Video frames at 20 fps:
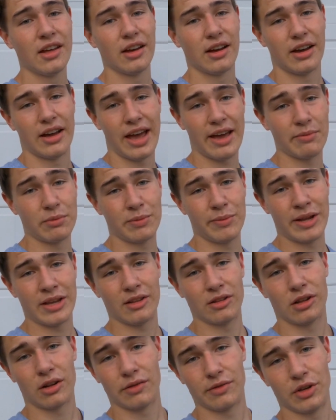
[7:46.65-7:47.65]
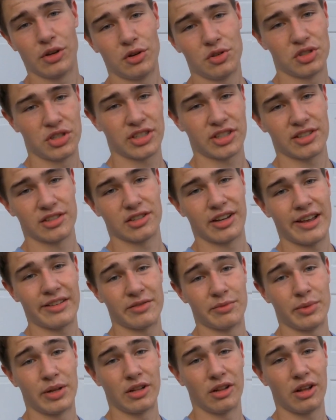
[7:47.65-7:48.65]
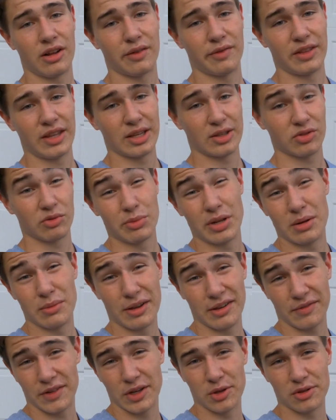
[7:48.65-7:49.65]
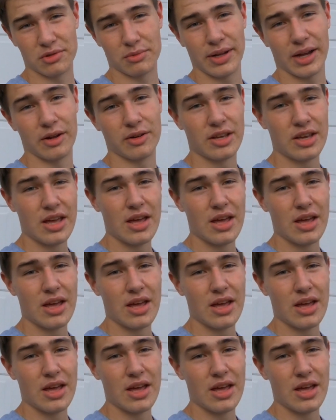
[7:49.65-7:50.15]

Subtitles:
I haven't been making a lot of videos just because there hasn't been a lot of things for me to make videos about,